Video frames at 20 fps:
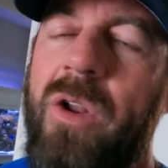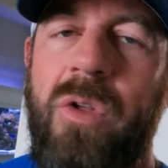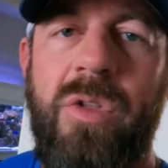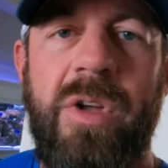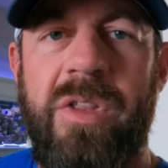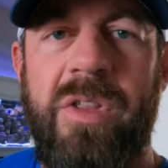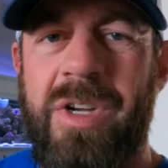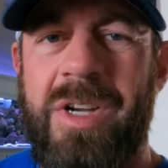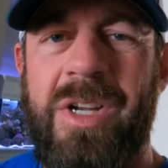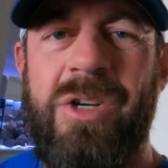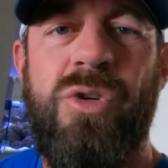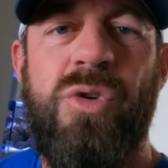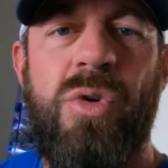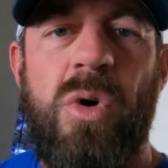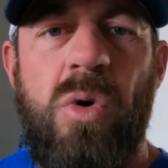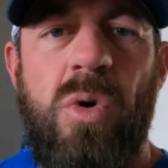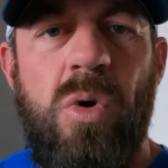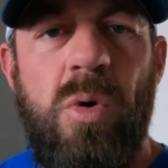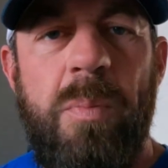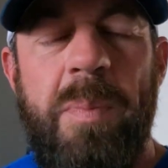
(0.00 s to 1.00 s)
know, the
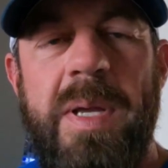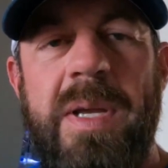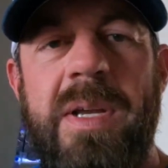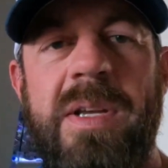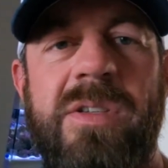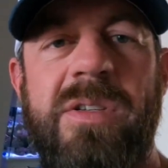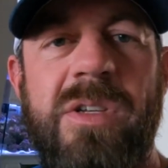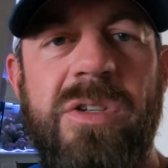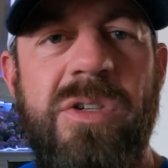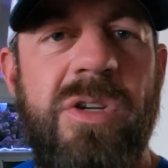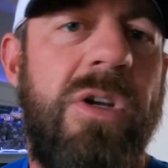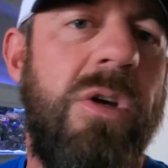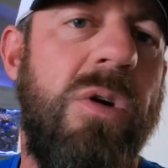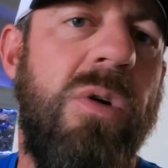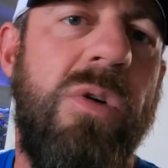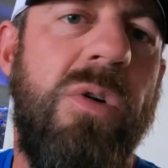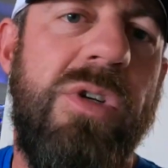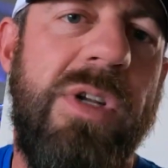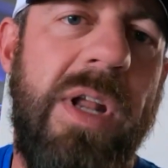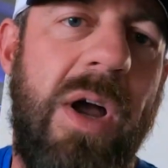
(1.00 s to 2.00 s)
control piece is
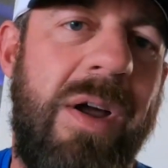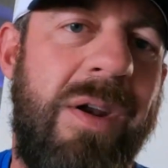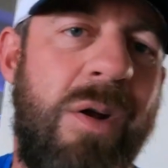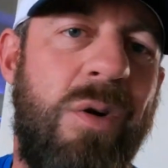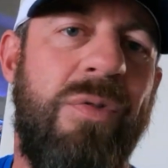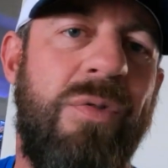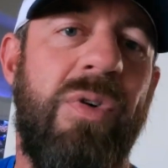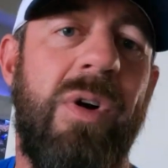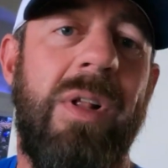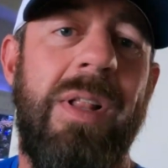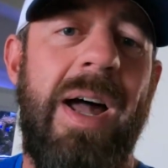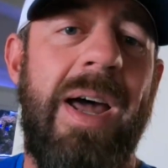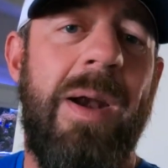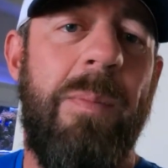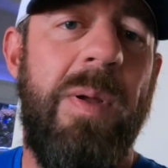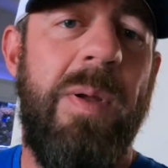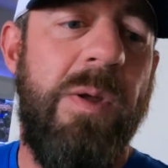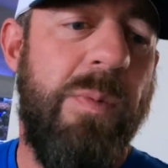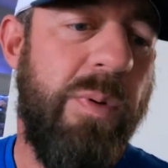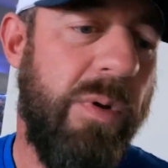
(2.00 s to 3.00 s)
huge. Now, I know for a lot
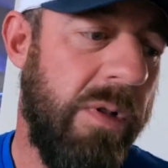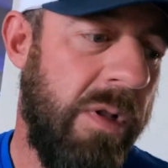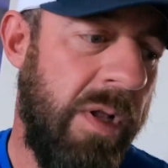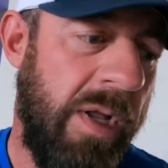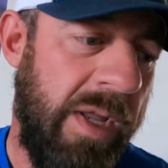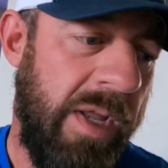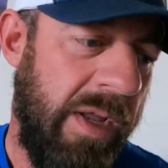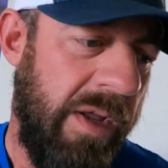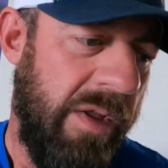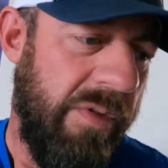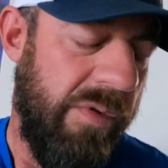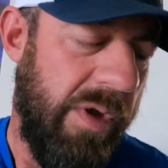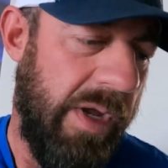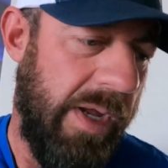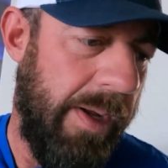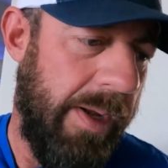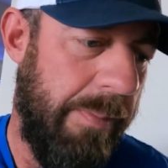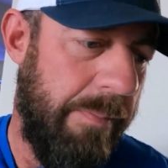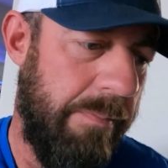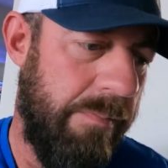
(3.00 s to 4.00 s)
of people,
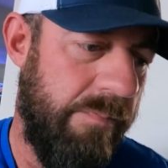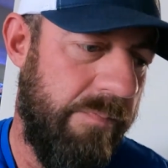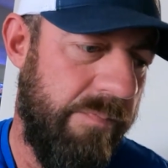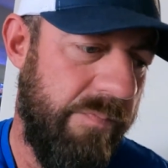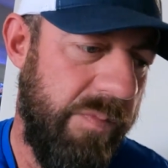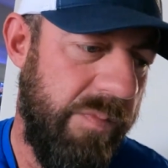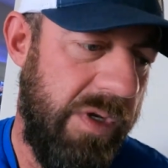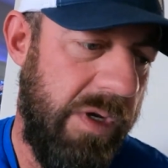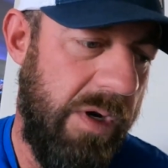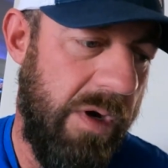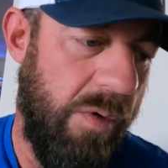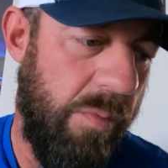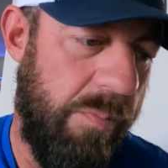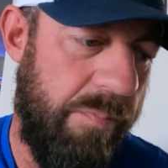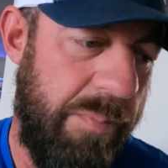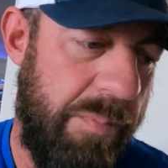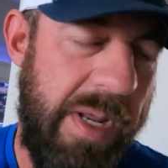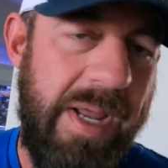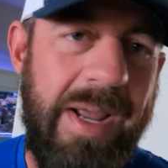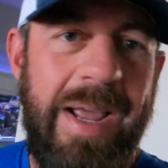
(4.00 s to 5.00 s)
you know,
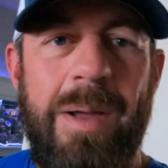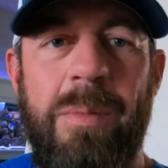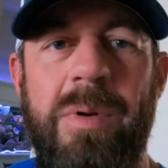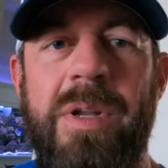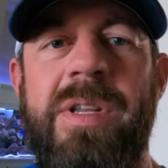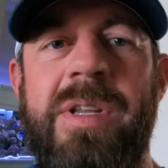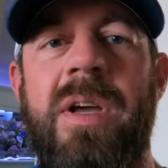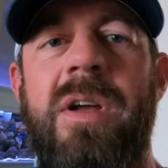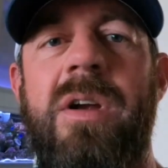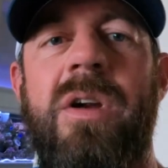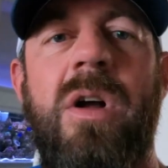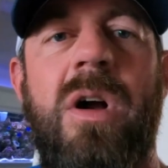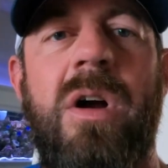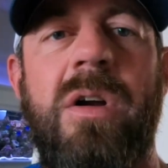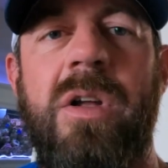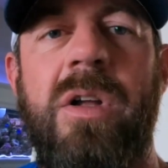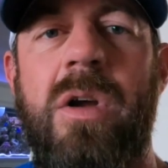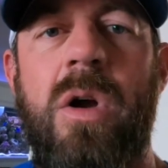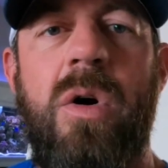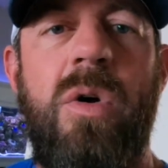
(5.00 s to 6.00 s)
being able to tell your
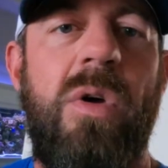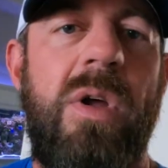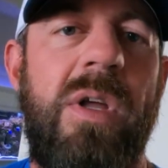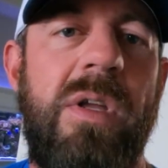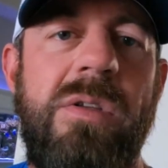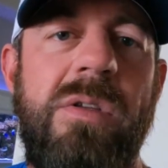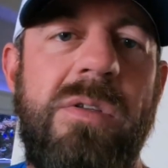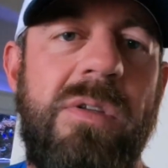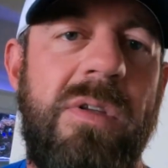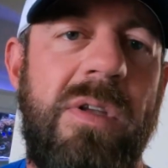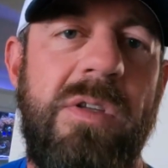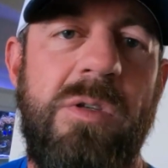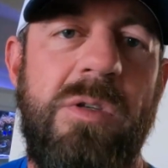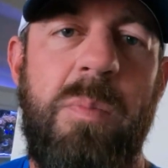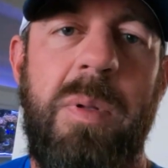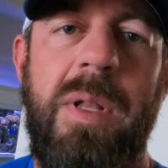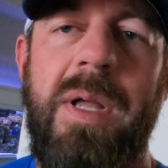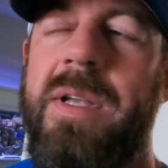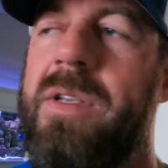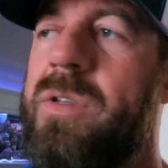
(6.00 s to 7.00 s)
dog to go to his
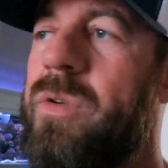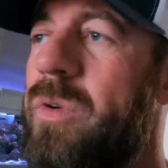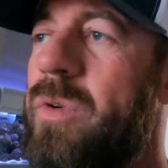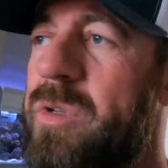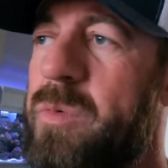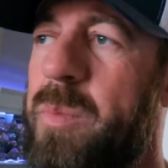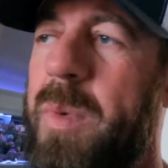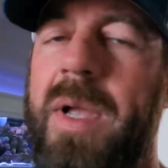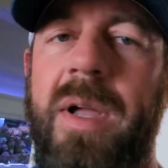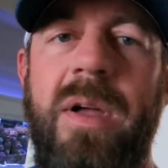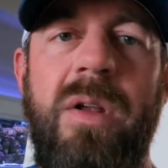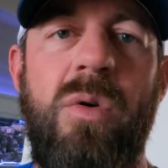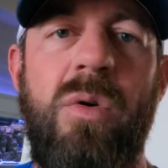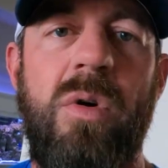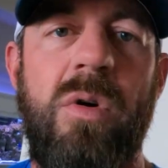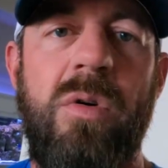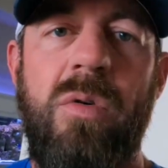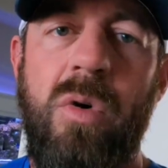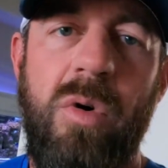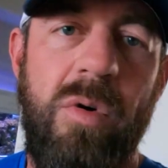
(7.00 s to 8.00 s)
place or his bed
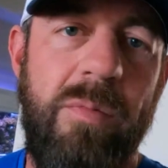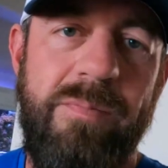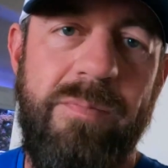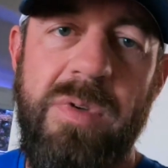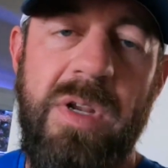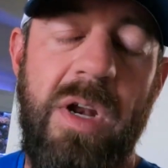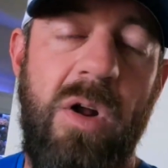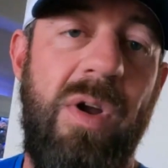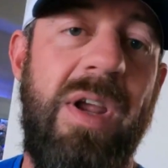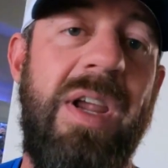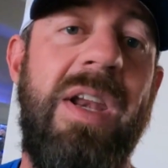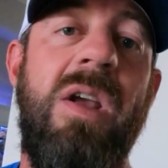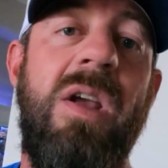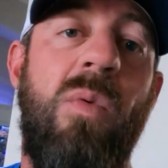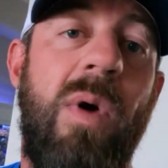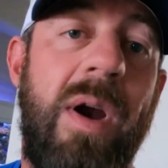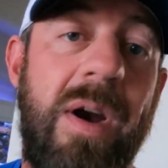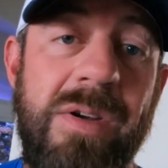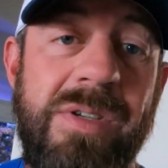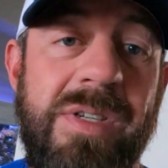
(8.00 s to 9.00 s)
or you know,
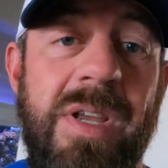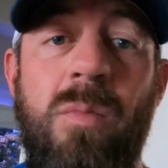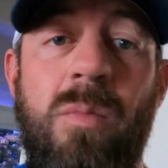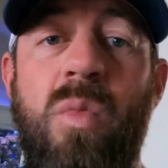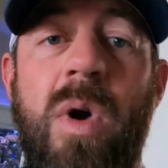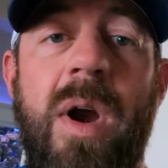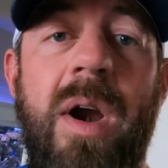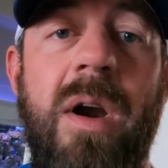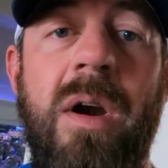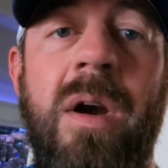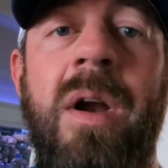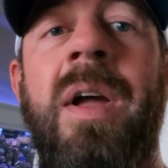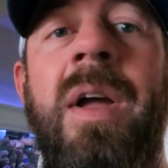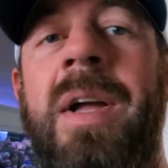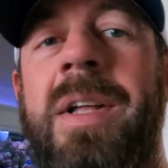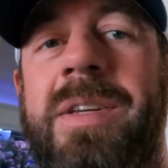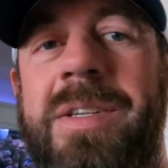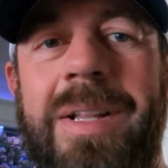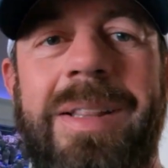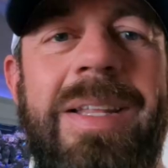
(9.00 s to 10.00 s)
anywhere, somewhere,
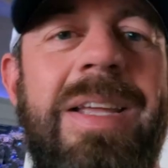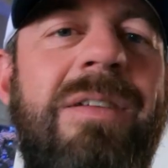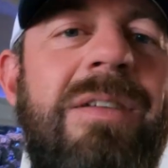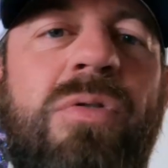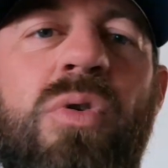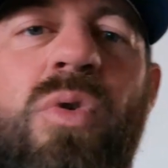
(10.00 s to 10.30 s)
to leave